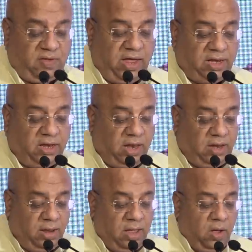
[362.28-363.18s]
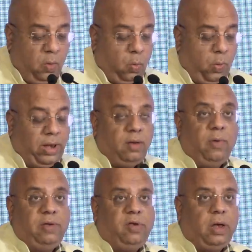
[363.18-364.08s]
say anything when
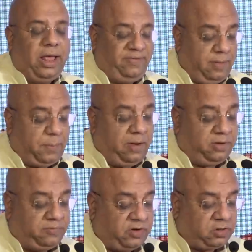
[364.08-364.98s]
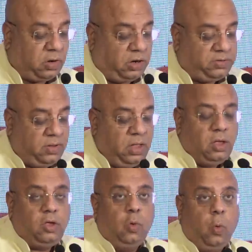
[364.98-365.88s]
when we realize the power of our thoughts
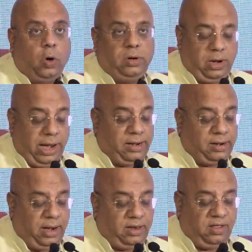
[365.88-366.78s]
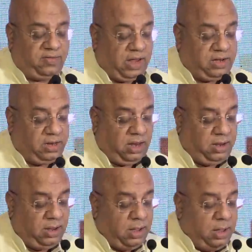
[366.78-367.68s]
you won't entertain just anything
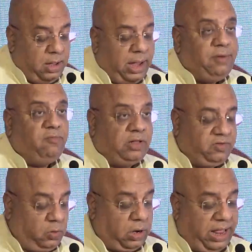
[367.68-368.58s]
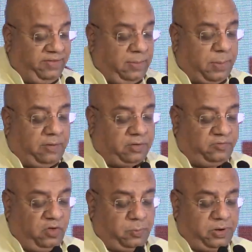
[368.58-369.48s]
and once you realize the power
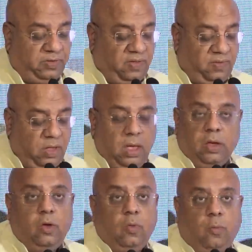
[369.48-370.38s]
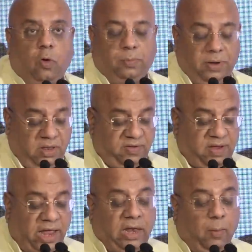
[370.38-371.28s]
of your presence you won't be just
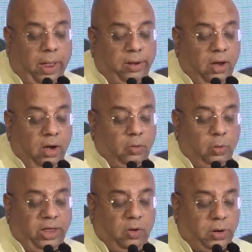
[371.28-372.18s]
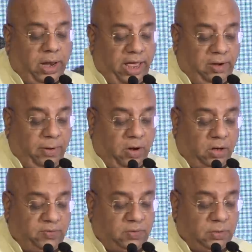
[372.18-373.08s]
anywhere today you're here
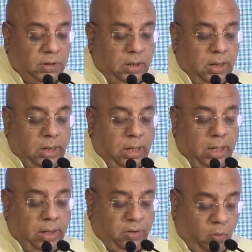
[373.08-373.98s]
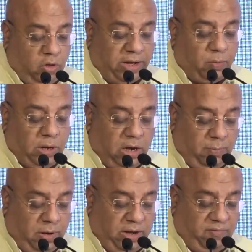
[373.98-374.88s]
because uh, you genuinely
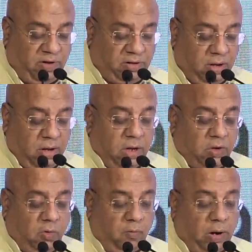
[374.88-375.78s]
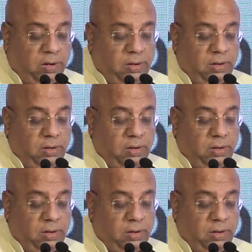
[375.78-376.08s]
believe that you earn